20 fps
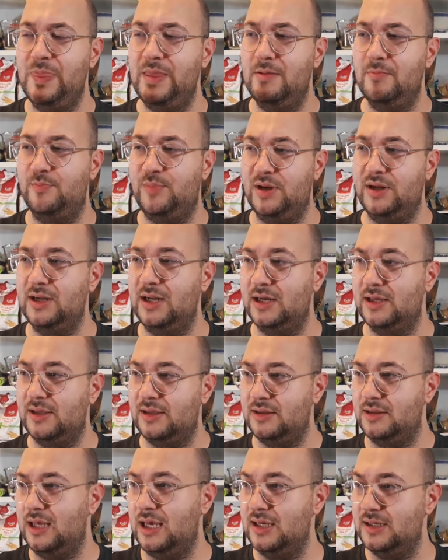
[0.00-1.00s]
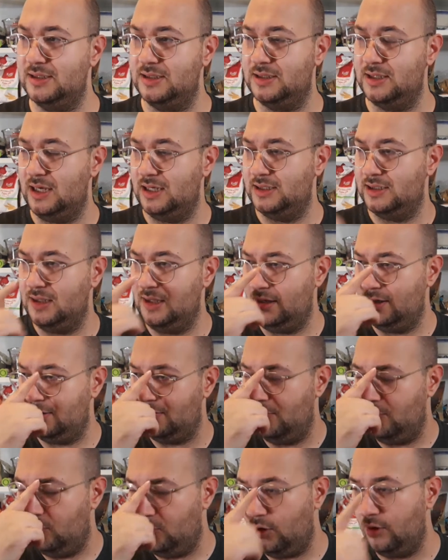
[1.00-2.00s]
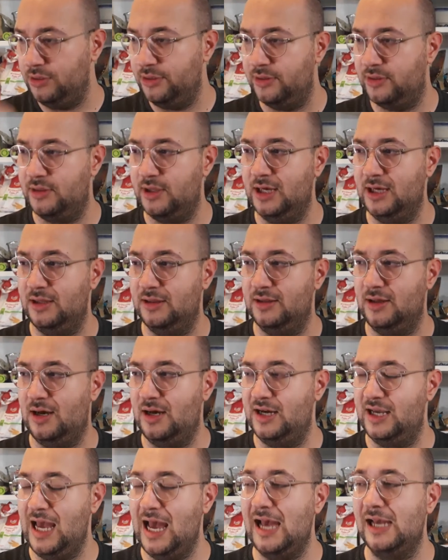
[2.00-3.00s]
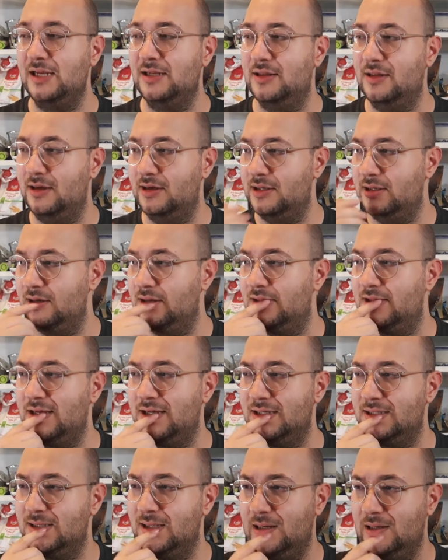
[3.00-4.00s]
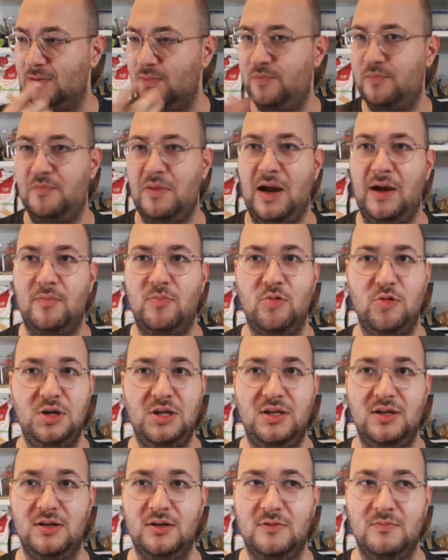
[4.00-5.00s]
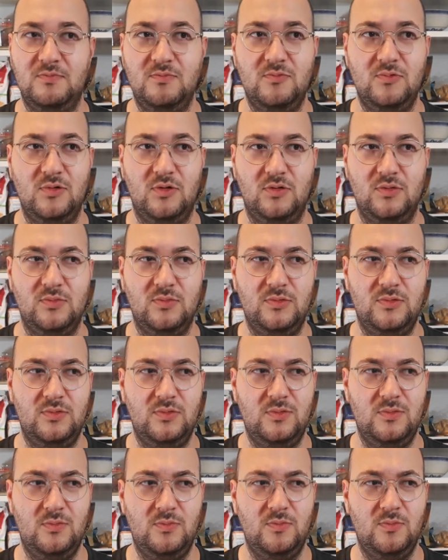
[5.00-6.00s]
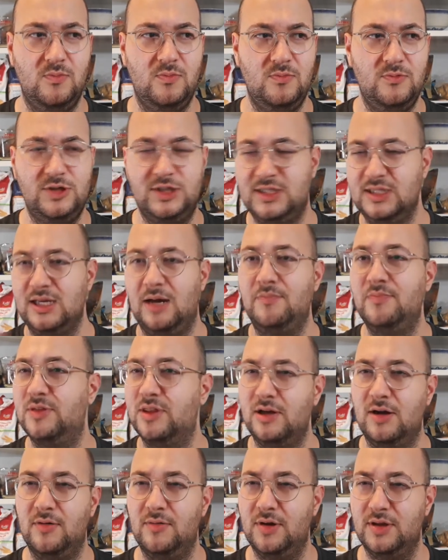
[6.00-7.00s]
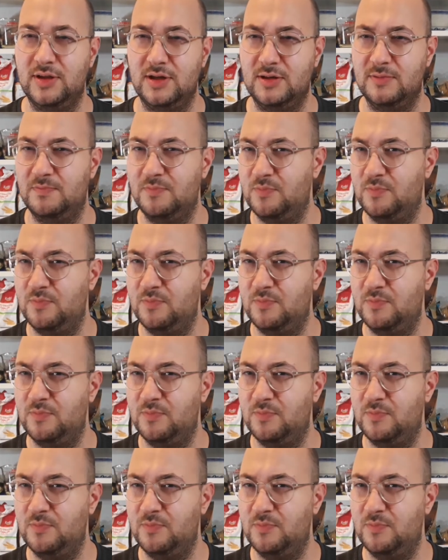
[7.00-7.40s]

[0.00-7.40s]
But like there's like one thing that I ate. Like I think it's like paprika or something or other